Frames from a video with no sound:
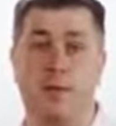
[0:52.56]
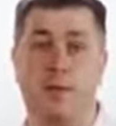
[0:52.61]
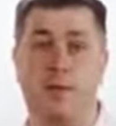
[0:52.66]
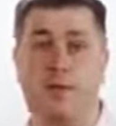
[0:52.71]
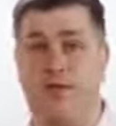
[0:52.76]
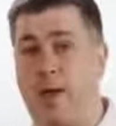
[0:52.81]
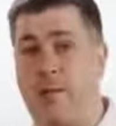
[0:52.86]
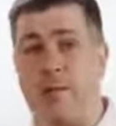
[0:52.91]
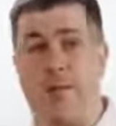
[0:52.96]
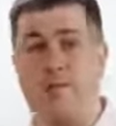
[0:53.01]

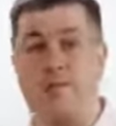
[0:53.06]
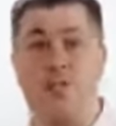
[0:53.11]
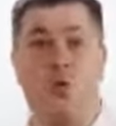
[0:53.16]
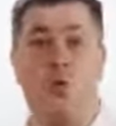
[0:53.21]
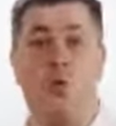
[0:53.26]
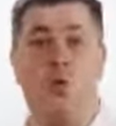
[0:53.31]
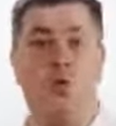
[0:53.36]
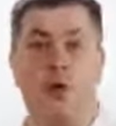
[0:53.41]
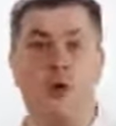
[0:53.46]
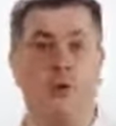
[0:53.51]
That means that
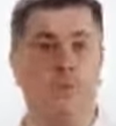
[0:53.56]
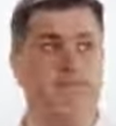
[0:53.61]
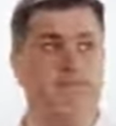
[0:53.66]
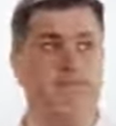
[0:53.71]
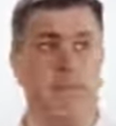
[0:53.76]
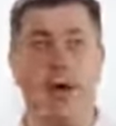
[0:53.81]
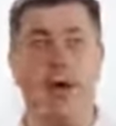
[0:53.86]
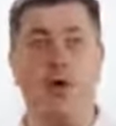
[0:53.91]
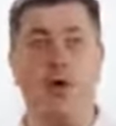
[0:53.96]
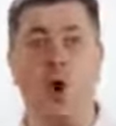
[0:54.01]
all those
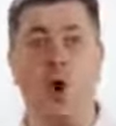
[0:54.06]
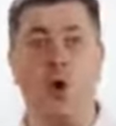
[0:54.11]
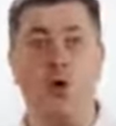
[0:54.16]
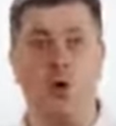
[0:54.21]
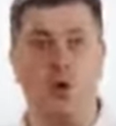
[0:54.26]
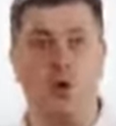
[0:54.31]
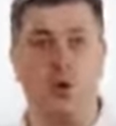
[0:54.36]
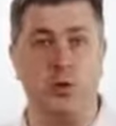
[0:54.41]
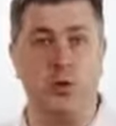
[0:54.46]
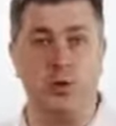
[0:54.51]
ad hoc
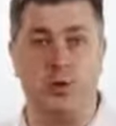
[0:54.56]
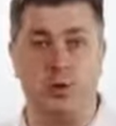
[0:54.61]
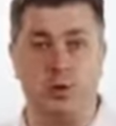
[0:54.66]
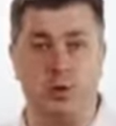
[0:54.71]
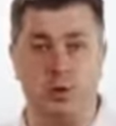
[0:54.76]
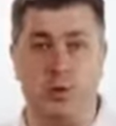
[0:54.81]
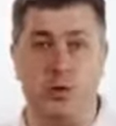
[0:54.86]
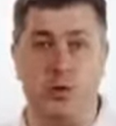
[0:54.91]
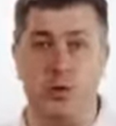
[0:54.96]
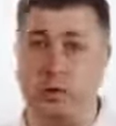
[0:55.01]
solutions
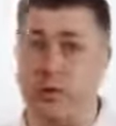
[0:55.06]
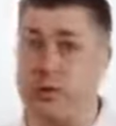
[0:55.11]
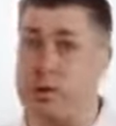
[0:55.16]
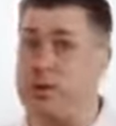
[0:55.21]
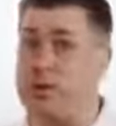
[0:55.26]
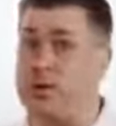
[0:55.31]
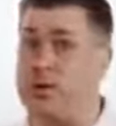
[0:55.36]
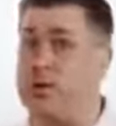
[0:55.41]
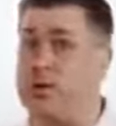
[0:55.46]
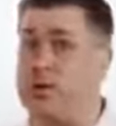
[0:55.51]
we've
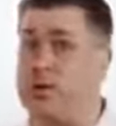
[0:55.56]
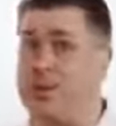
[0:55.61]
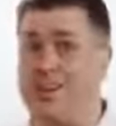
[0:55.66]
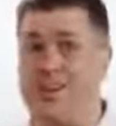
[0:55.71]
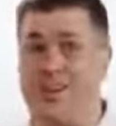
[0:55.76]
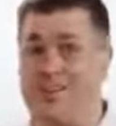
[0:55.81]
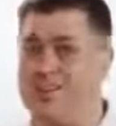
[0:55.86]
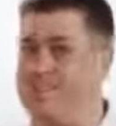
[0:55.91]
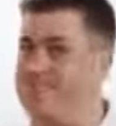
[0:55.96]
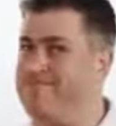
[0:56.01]
implemented over the
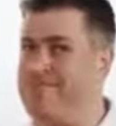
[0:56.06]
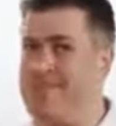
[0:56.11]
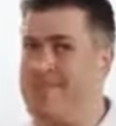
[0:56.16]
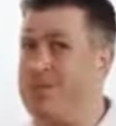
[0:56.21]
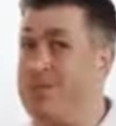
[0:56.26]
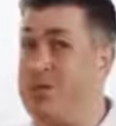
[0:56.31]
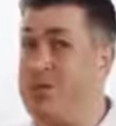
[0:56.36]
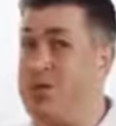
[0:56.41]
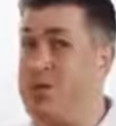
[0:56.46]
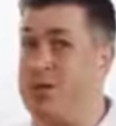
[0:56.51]
years
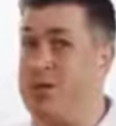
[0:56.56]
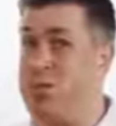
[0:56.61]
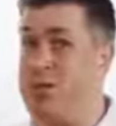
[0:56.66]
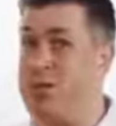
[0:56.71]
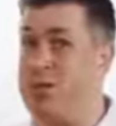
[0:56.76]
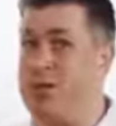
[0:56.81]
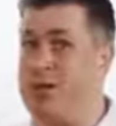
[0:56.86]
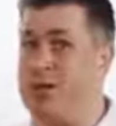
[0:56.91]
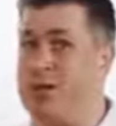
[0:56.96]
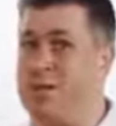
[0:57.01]
just
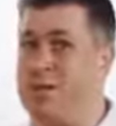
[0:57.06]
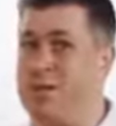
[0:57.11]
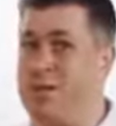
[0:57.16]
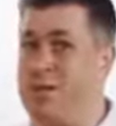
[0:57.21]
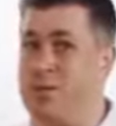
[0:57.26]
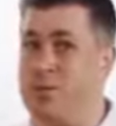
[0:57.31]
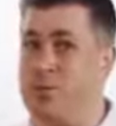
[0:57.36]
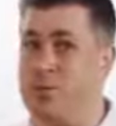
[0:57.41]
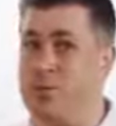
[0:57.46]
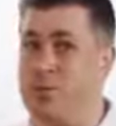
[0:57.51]
won't cut it
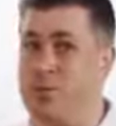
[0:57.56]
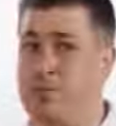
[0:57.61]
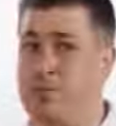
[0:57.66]
anymore.